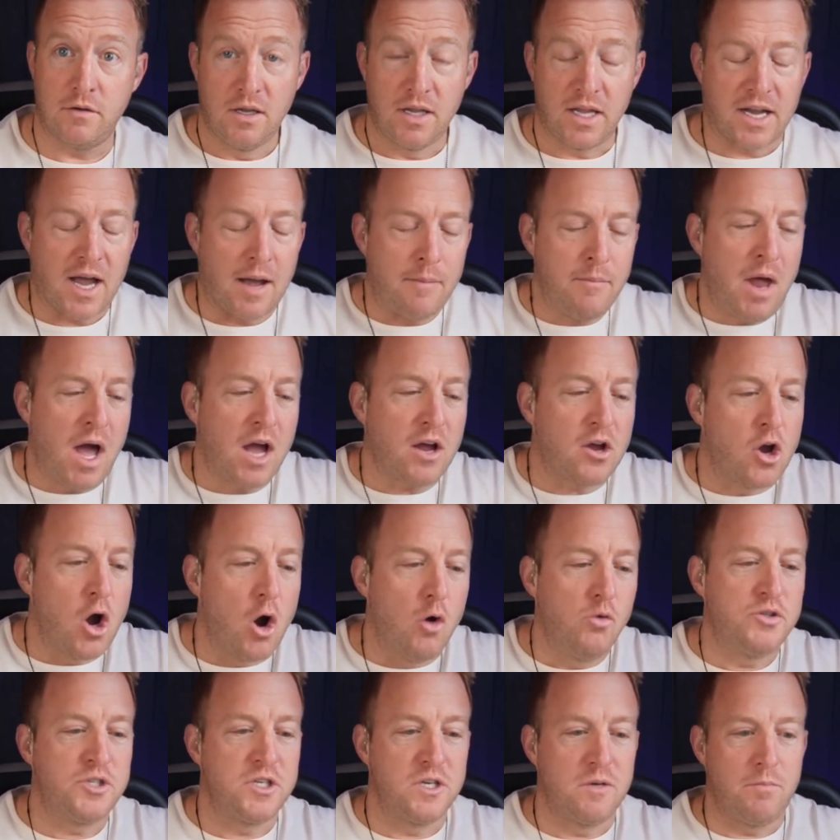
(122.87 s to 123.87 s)
Like I'm not
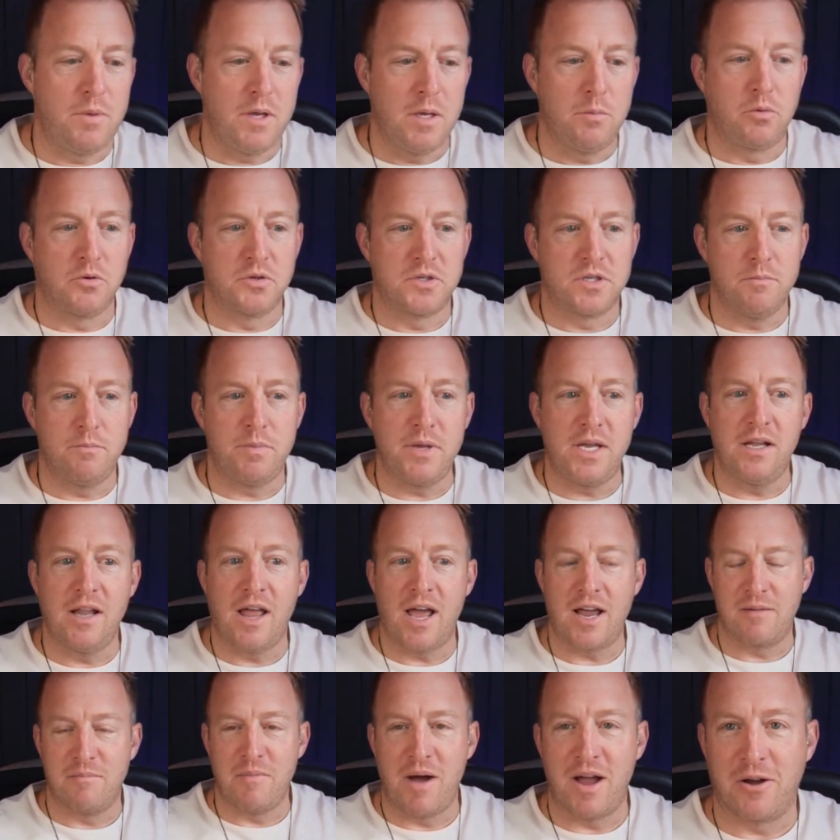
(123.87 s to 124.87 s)
coaching people to be
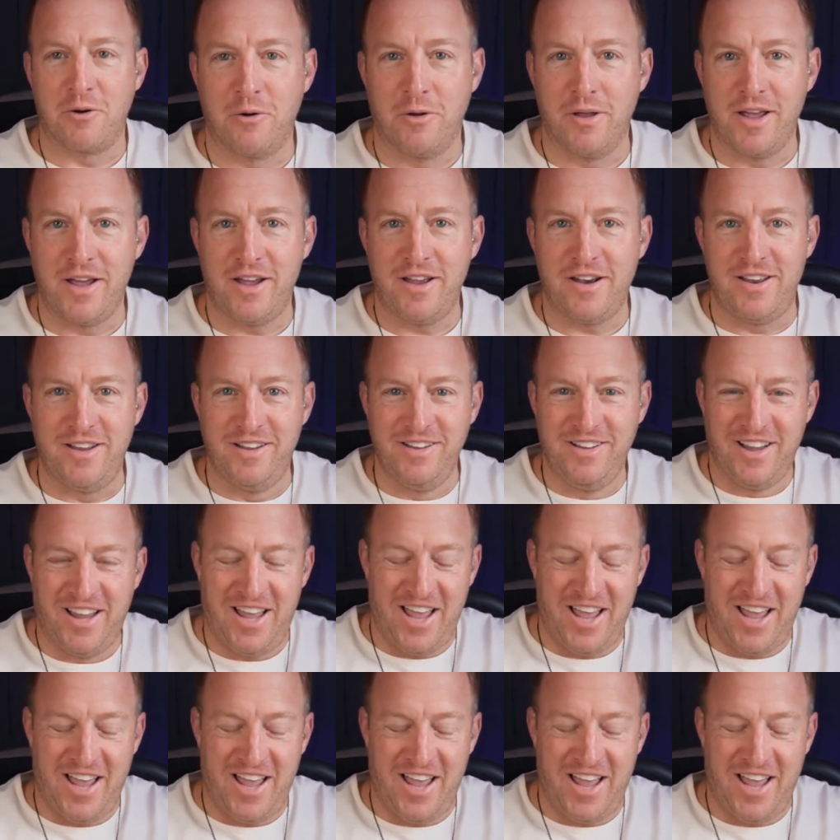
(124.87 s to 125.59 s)
like Michael Head.